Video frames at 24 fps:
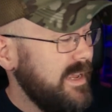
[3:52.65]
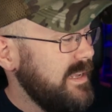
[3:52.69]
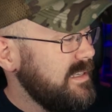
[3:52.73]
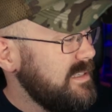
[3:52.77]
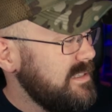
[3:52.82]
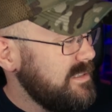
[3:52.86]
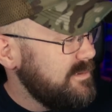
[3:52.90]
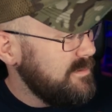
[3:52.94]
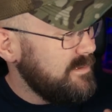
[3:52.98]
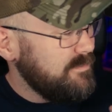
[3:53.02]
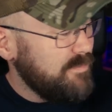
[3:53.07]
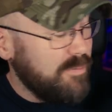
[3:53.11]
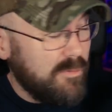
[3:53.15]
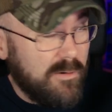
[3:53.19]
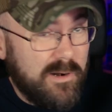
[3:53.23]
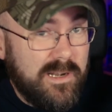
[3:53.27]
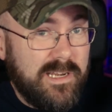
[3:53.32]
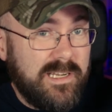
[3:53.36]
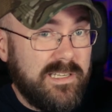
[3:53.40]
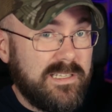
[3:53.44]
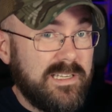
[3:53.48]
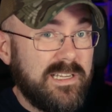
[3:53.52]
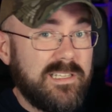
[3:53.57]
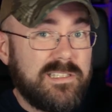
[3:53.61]
it's
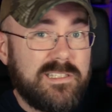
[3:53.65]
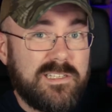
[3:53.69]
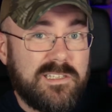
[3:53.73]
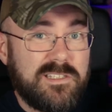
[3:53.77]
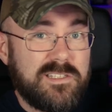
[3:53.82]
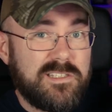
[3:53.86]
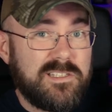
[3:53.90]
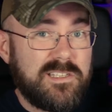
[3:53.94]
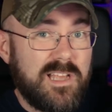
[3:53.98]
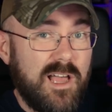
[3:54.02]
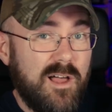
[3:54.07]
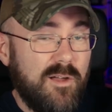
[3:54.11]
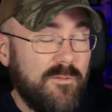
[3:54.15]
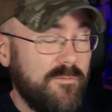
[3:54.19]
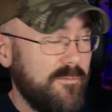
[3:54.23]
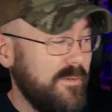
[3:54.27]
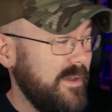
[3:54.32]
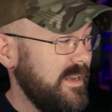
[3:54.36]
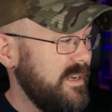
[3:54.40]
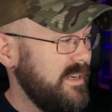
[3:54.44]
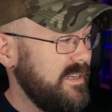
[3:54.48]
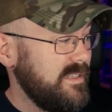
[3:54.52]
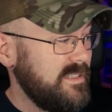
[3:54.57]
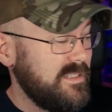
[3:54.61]
pretty dense itself
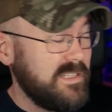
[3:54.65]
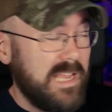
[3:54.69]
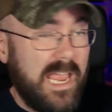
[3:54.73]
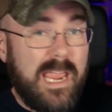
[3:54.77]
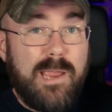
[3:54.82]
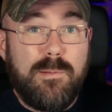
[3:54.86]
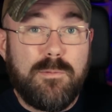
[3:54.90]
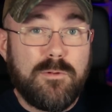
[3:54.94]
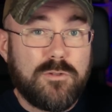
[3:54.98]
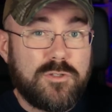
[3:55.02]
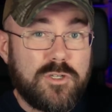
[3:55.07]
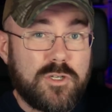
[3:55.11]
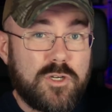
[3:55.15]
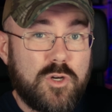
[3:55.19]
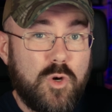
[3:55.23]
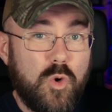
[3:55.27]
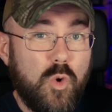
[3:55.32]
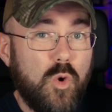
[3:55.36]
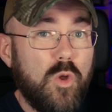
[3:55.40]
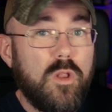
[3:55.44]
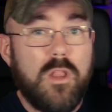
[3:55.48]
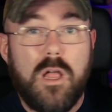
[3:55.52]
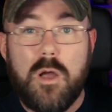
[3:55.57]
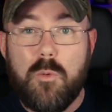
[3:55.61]
and it's able to
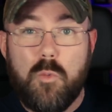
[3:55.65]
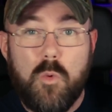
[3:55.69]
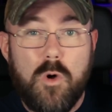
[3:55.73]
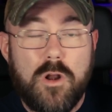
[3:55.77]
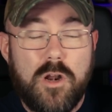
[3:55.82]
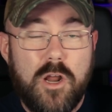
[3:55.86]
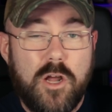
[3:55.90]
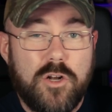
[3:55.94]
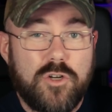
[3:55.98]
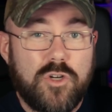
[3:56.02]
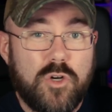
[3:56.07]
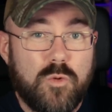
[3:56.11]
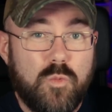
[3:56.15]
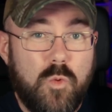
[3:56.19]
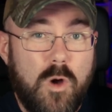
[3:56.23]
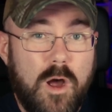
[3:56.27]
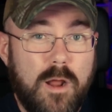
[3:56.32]
cool a 100